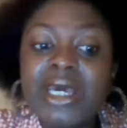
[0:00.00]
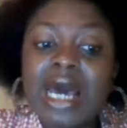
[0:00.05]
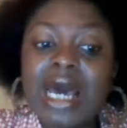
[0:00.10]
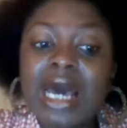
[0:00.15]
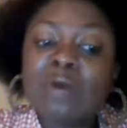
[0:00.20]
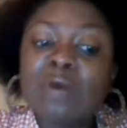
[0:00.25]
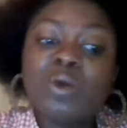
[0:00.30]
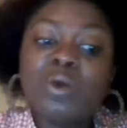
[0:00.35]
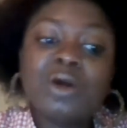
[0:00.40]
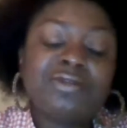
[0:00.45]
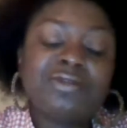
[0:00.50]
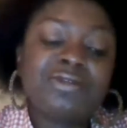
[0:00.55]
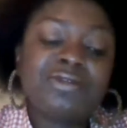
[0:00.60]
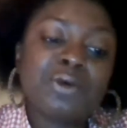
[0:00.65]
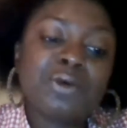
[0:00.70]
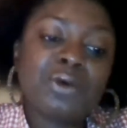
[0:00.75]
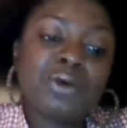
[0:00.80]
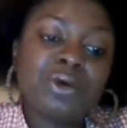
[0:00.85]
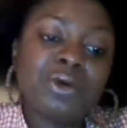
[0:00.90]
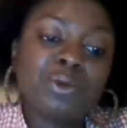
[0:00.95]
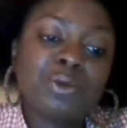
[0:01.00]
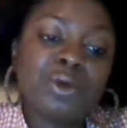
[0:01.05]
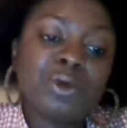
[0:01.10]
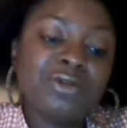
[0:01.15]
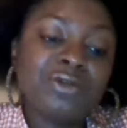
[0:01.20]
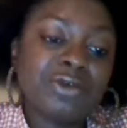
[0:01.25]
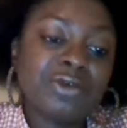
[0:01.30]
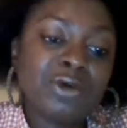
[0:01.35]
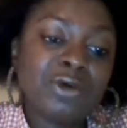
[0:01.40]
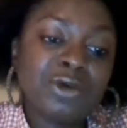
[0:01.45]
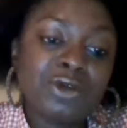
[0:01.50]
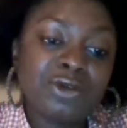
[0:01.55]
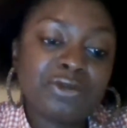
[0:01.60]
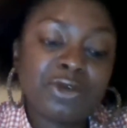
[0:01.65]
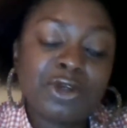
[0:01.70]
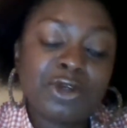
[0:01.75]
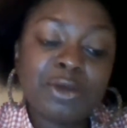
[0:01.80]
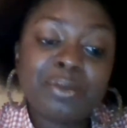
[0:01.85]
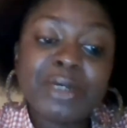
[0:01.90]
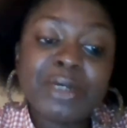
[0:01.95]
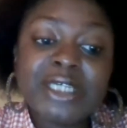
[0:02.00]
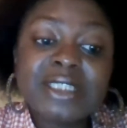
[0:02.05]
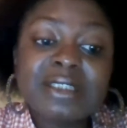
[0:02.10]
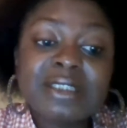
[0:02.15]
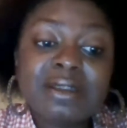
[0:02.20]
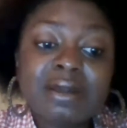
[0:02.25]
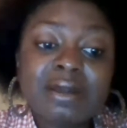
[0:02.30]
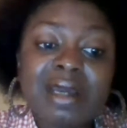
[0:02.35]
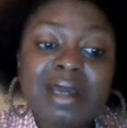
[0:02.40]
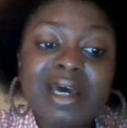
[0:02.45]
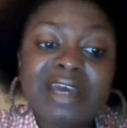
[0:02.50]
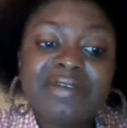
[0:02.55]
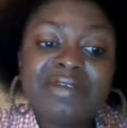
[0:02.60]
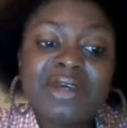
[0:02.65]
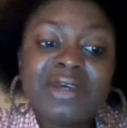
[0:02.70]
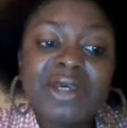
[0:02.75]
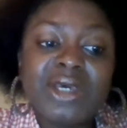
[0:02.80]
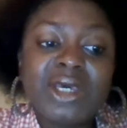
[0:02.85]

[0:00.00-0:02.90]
and one for your personal life.